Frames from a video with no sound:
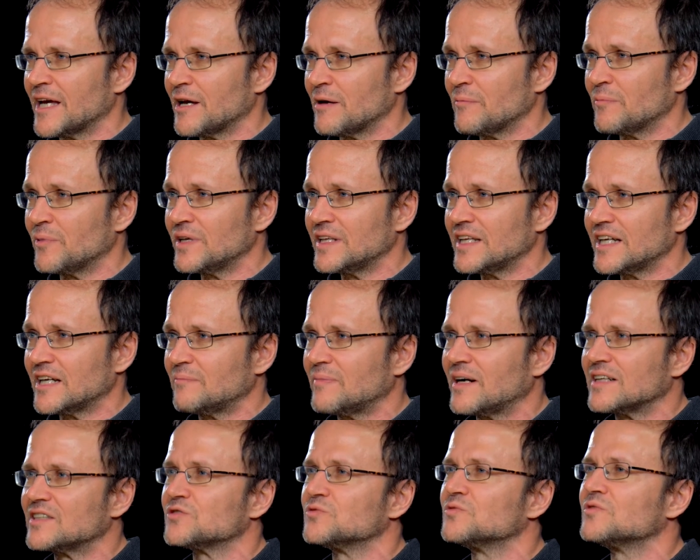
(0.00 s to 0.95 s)
political
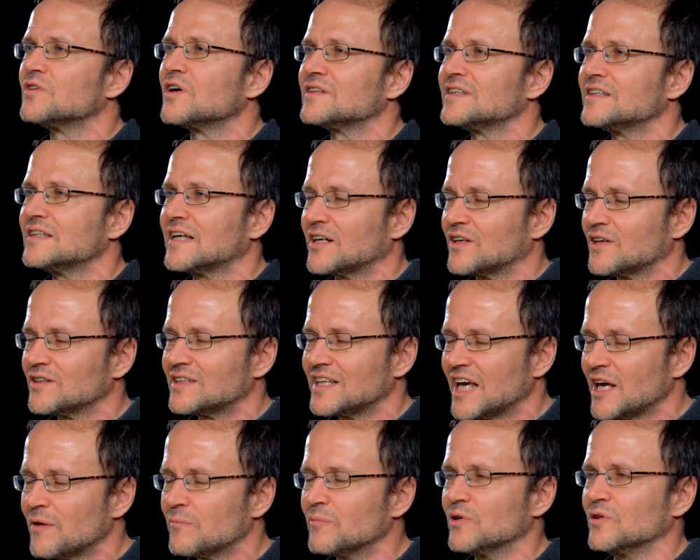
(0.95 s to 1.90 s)
parties are not
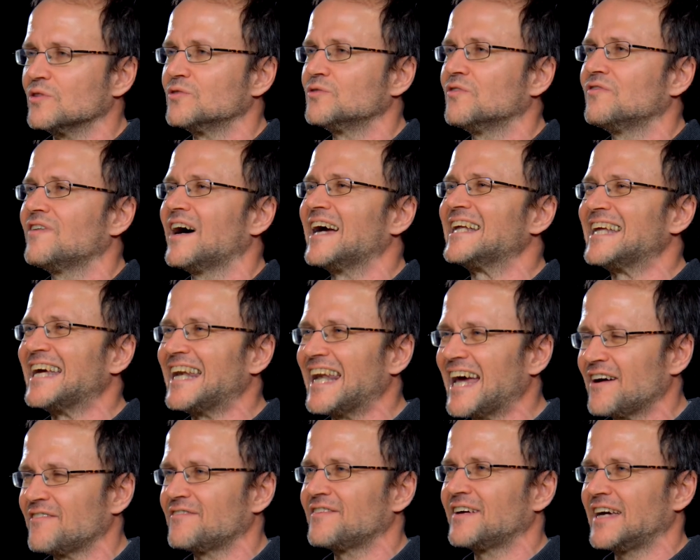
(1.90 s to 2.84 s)
able to find
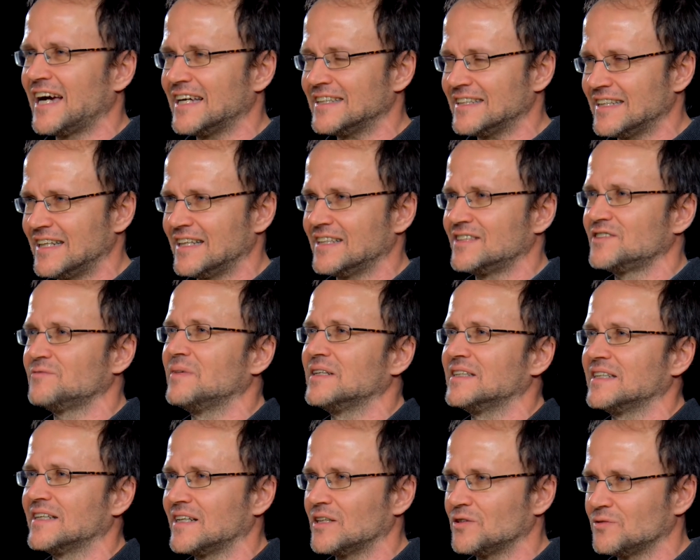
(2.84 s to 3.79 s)
enough candidates
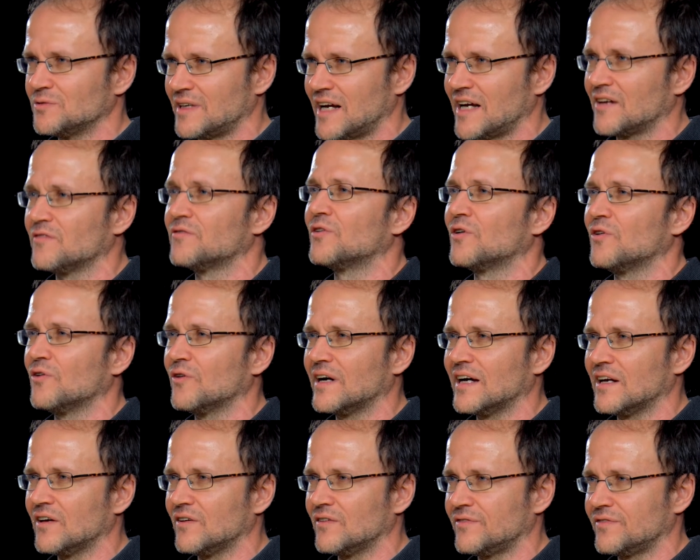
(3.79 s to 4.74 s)
basically to run for
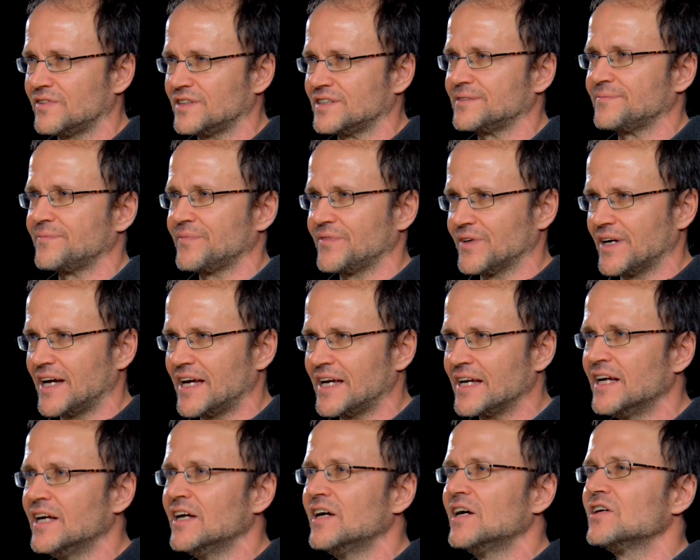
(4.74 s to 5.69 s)
local office, okay?
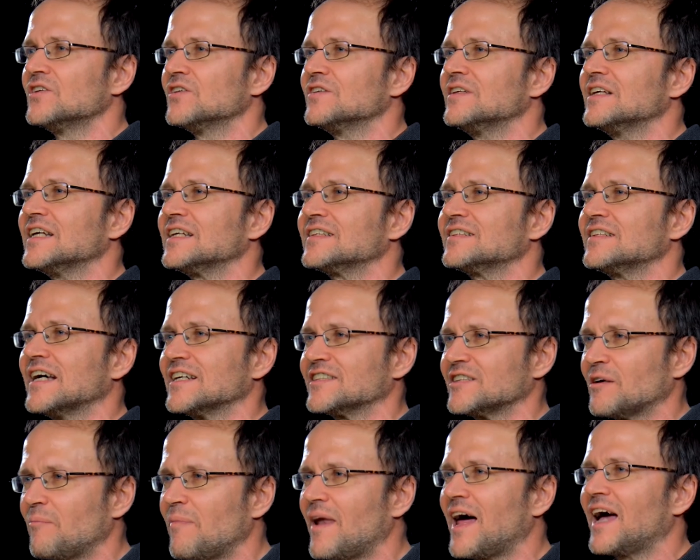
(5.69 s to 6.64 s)
So there is a
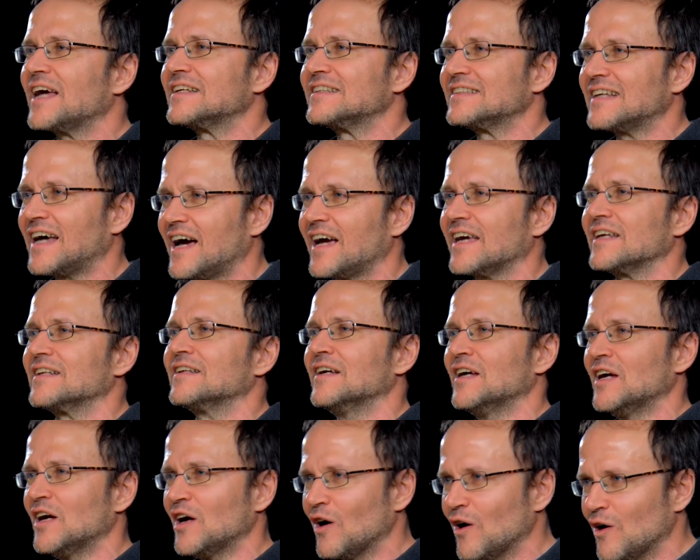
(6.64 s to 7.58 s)
supply side
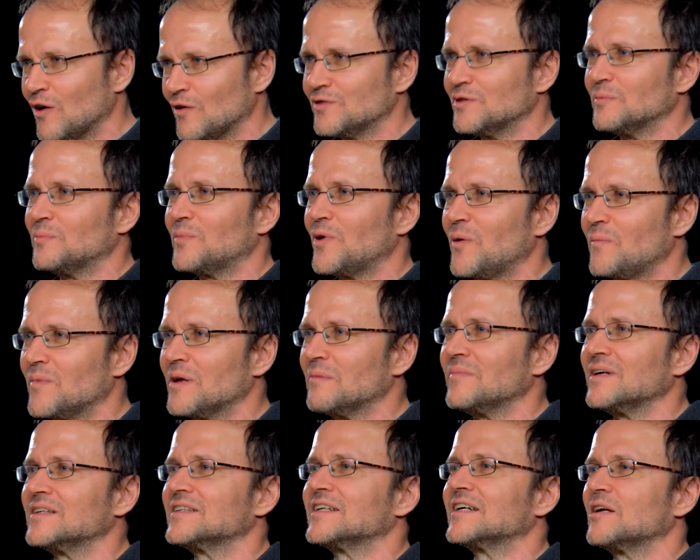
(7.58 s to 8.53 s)
of the problem
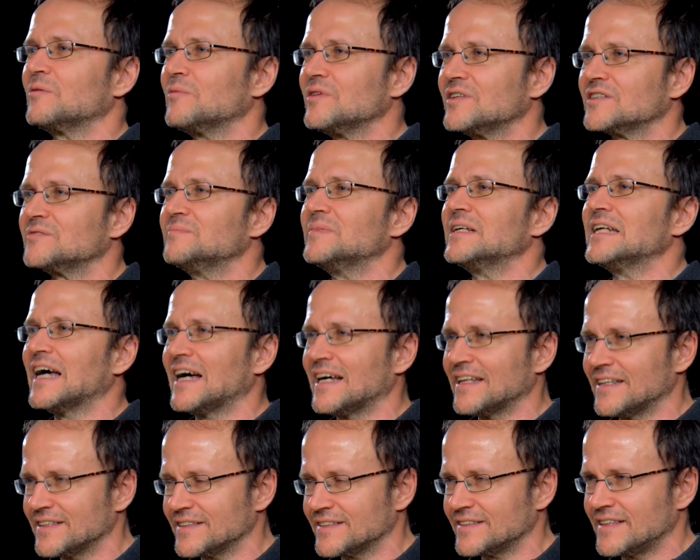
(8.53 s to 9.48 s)
basically which has been
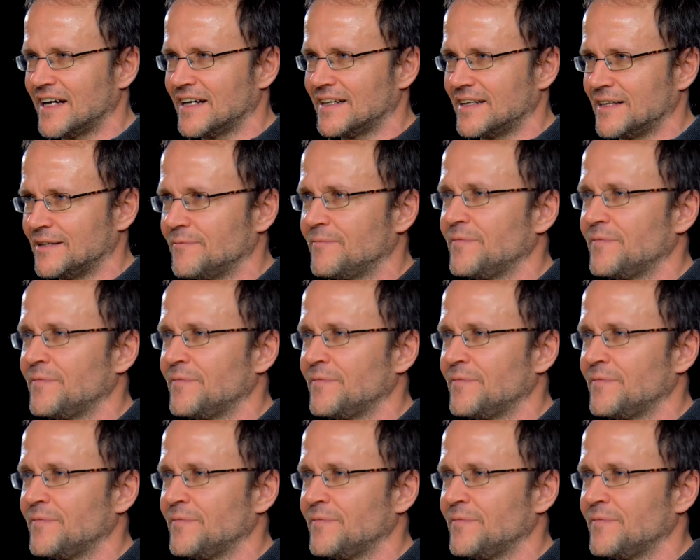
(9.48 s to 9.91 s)
understudied.